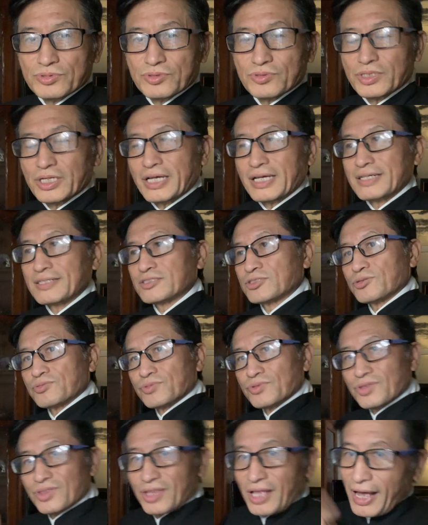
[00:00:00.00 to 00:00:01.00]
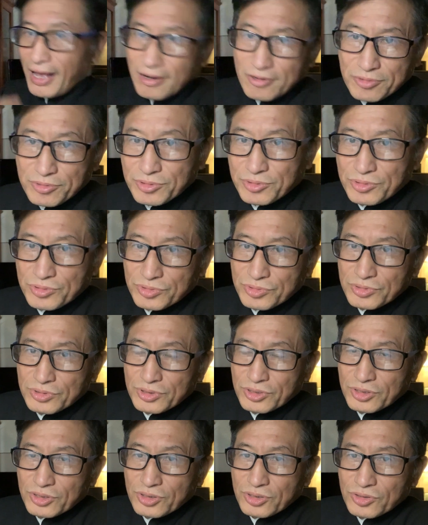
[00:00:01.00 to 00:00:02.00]
Okay, so that rule,
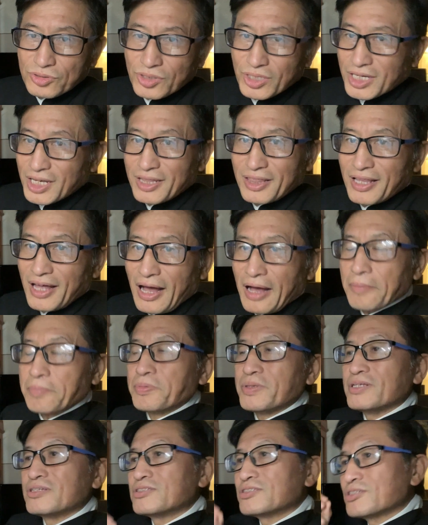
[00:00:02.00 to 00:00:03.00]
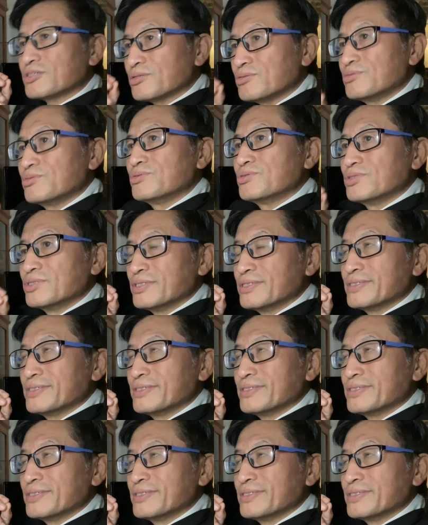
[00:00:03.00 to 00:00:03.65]
you cannot be too